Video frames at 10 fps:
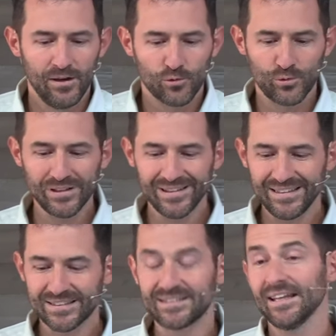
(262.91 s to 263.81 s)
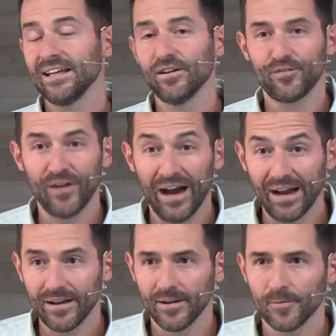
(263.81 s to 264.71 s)
really
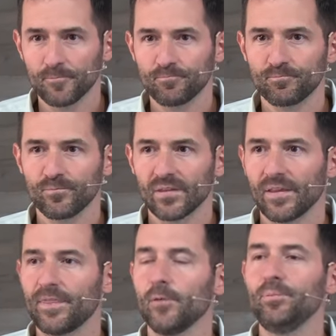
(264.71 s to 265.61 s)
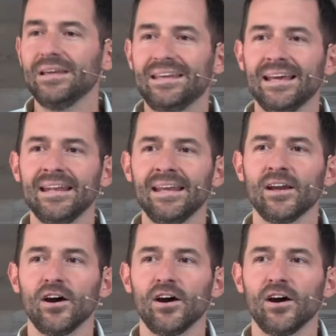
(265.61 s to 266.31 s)
signified the beginning